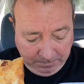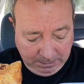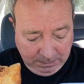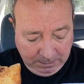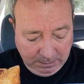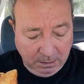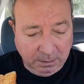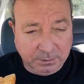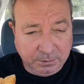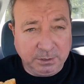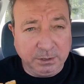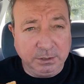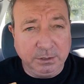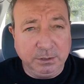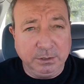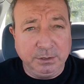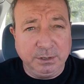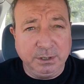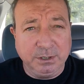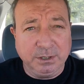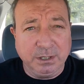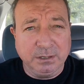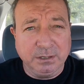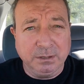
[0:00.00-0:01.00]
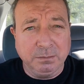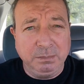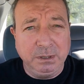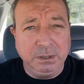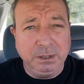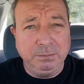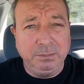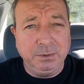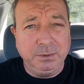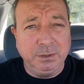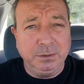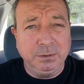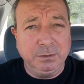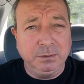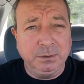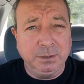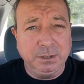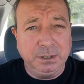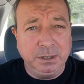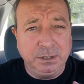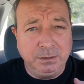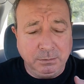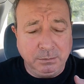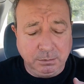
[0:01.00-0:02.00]
I actually use this as a bib too,
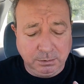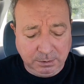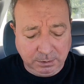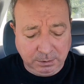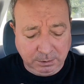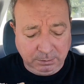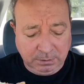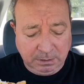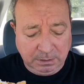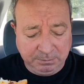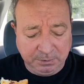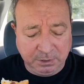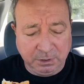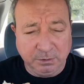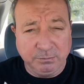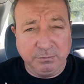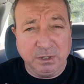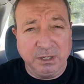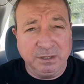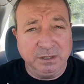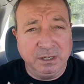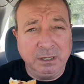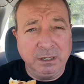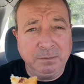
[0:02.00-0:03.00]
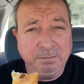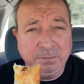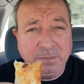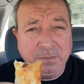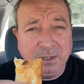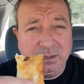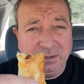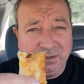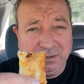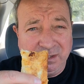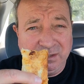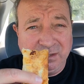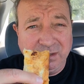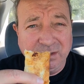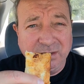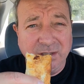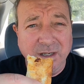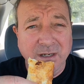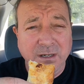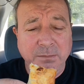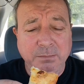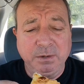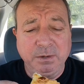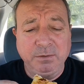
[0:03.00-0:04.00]
and all the crumbs can run down, because this is
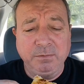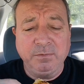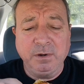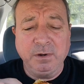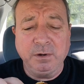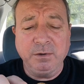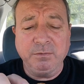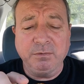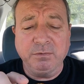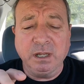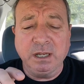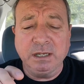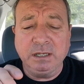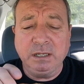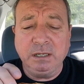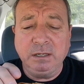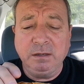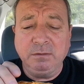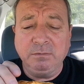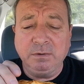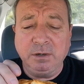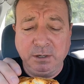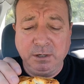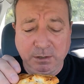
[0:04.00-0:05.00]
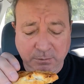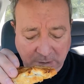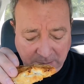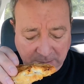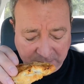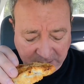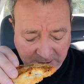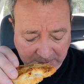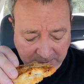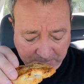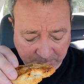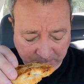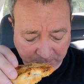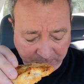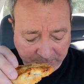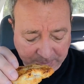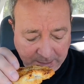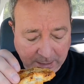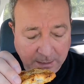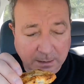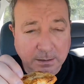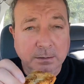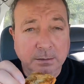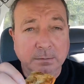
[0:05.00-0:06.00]
going to be very flaky, very crummy.
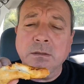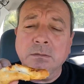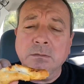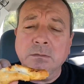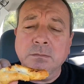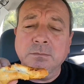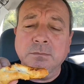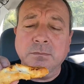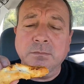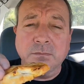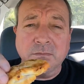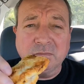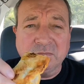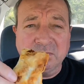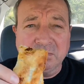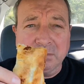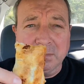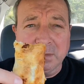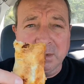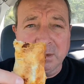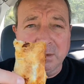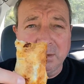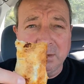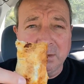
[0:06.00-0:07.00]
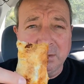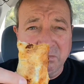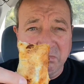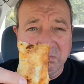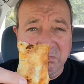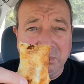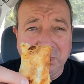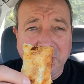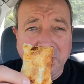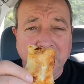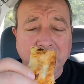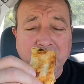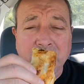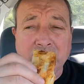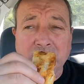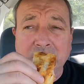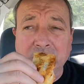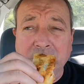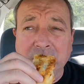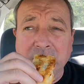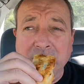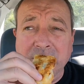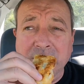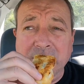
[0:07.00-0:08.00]
This is pretty good.
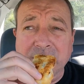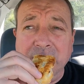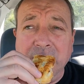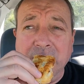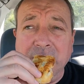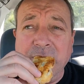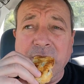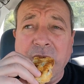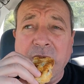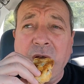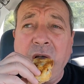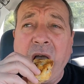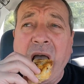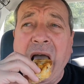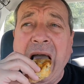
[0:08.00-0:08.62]
I'm liking it so far.